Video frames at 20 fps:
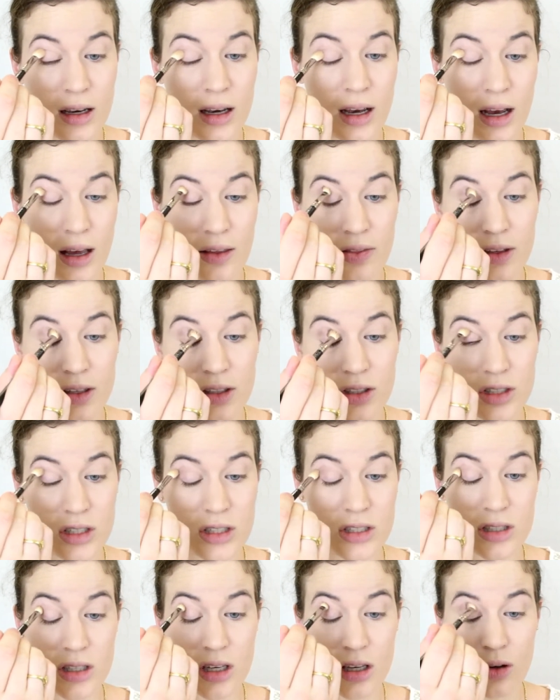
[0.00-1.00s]
and then
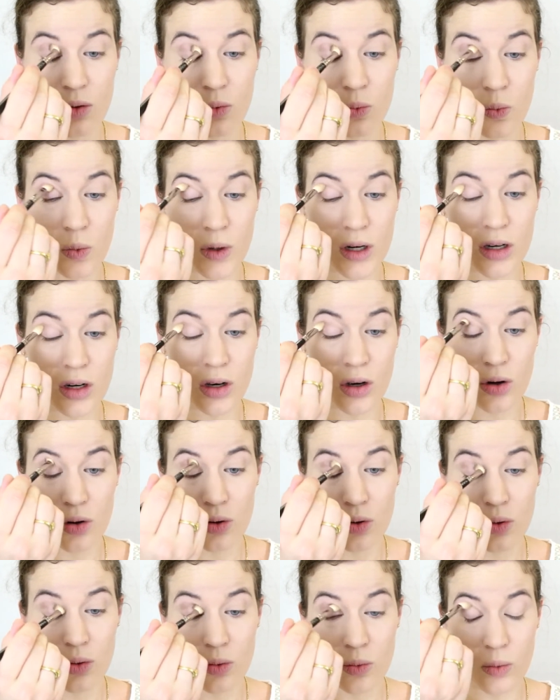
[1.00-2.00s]
just in
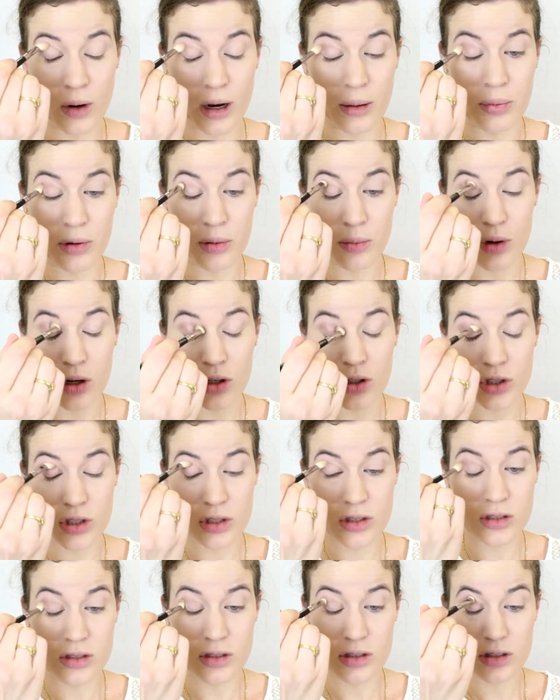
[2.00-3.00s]
window wiper
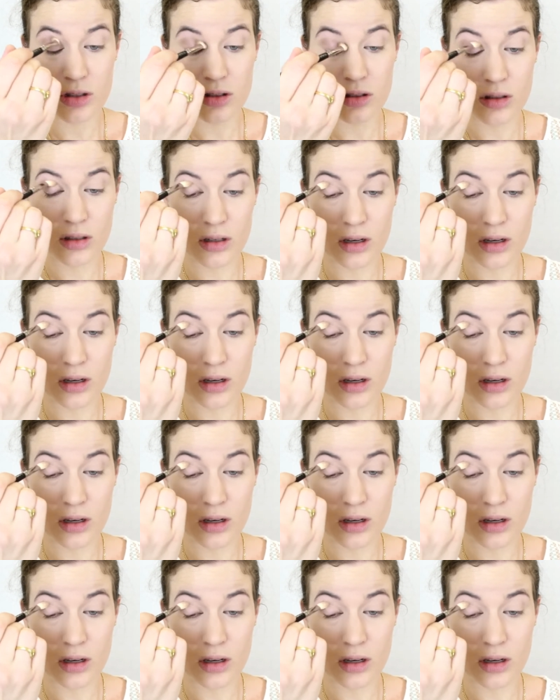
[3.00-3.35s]
motions